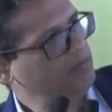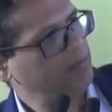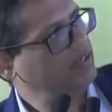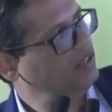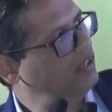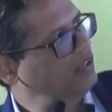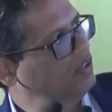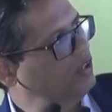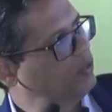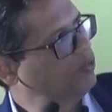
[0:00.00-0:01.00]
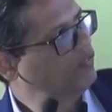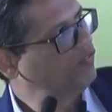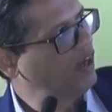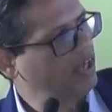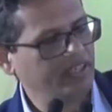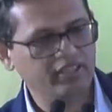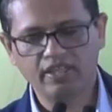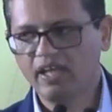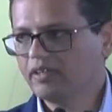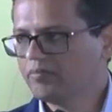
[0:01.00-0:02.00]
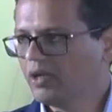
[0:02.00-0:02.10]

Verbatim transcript: period, you would find that